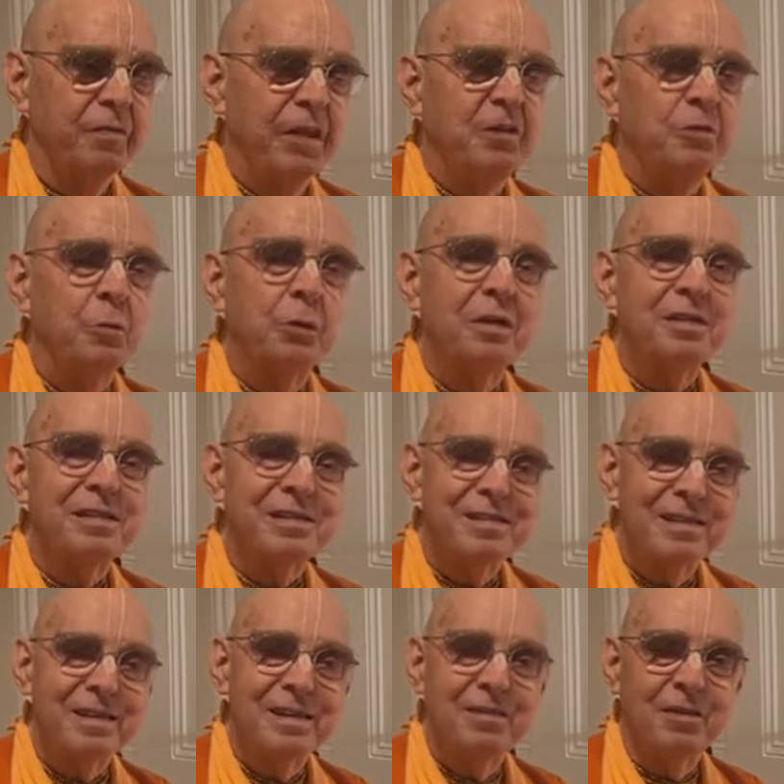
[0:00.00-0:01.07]
Then you can
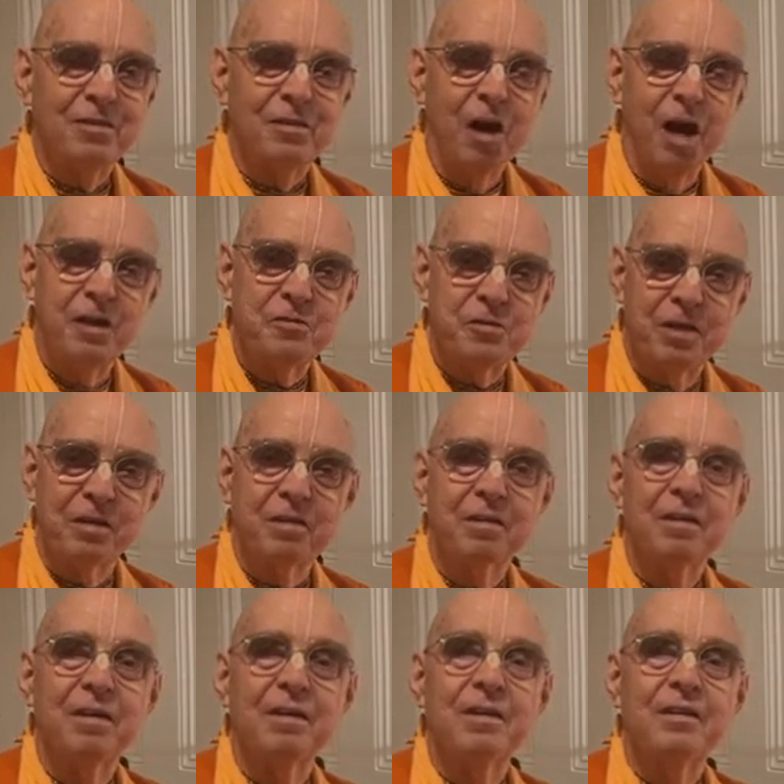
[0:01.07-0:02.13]
see the logic
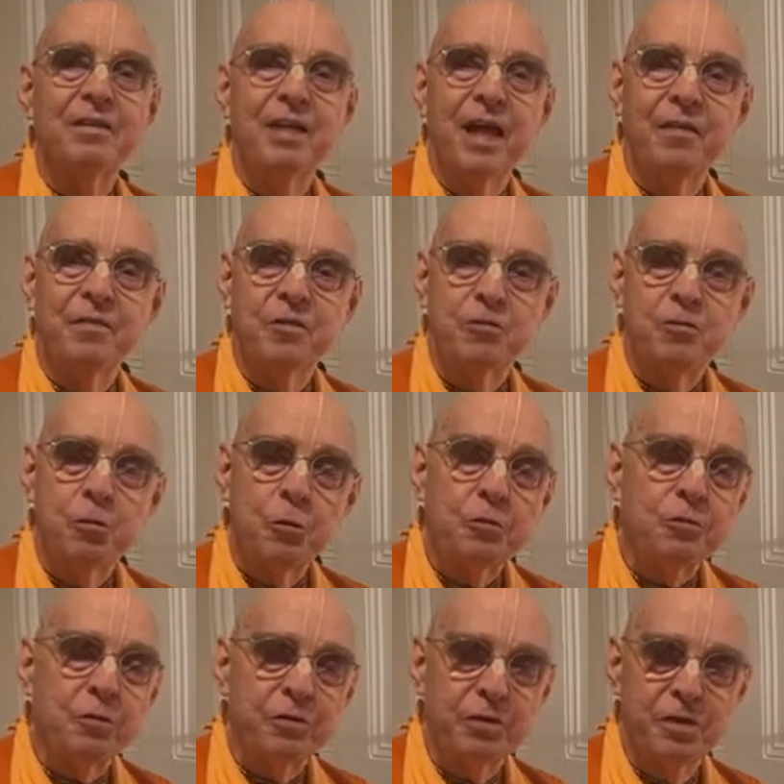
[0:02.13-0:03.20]
and the
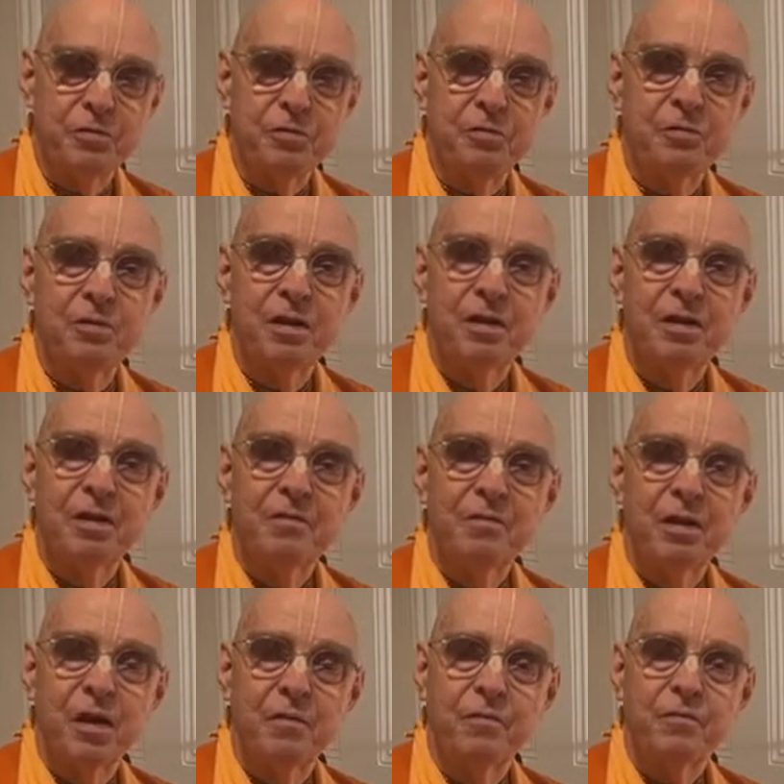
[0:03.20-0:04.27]
truthfulness
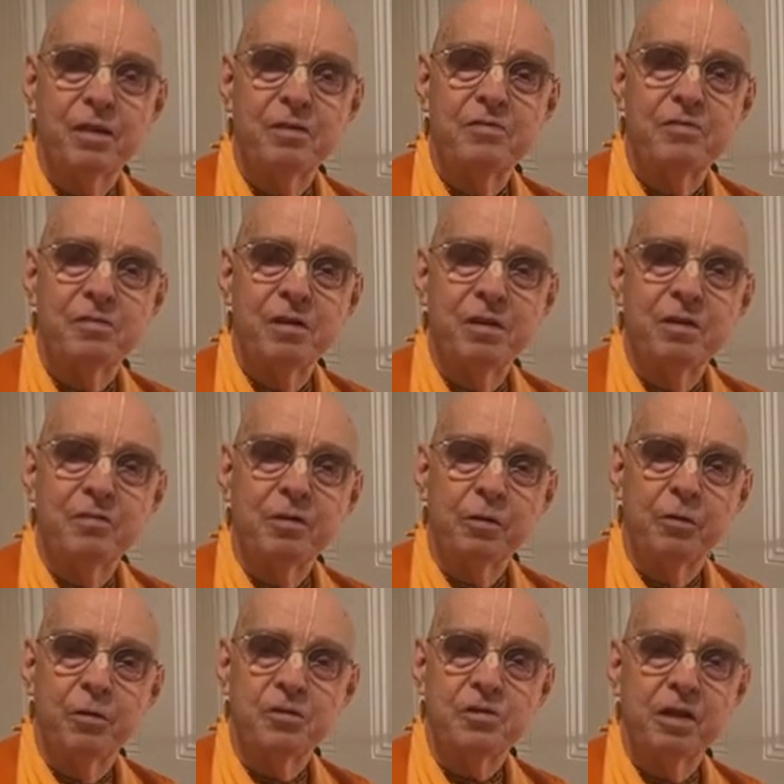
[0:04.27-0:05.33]
of this
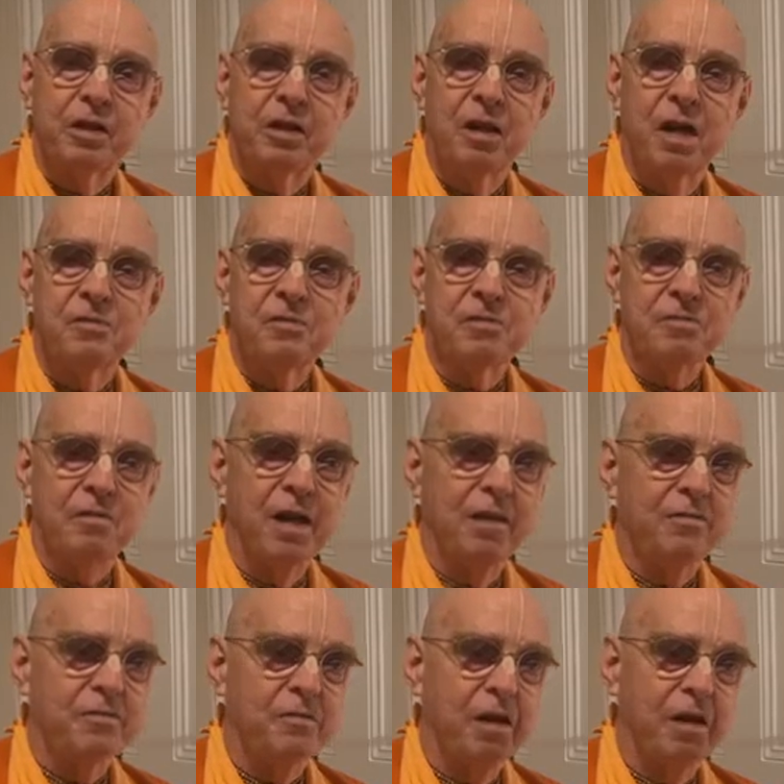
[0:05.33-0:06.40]
Krishna conscious
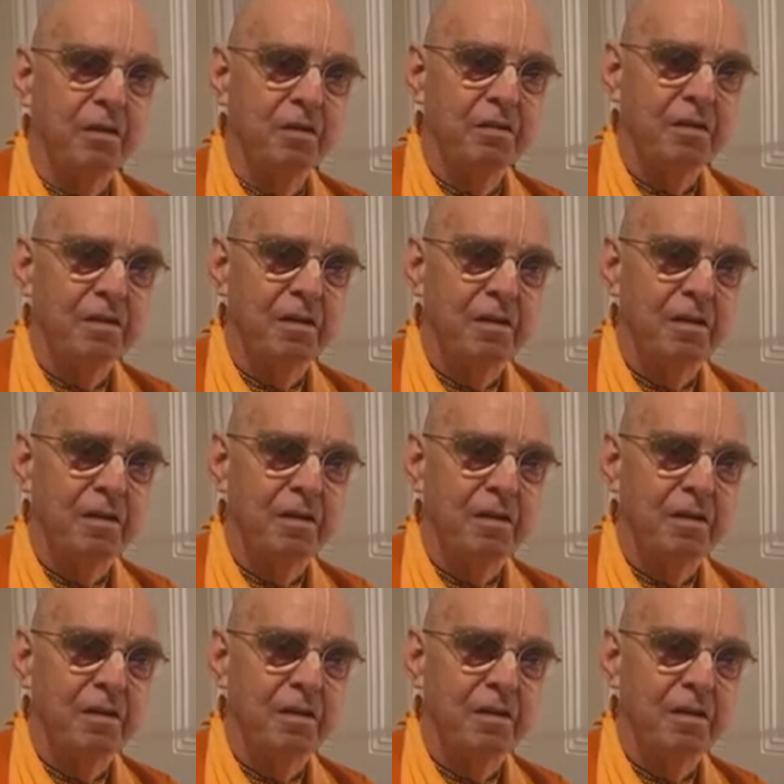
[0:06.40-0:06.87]
lifestyle.